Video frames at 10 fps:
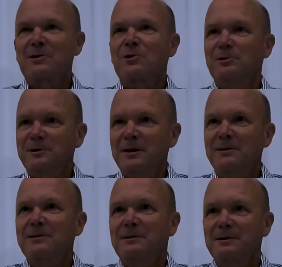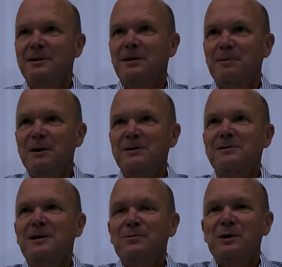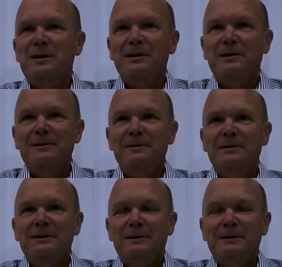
contact Camp X, and we can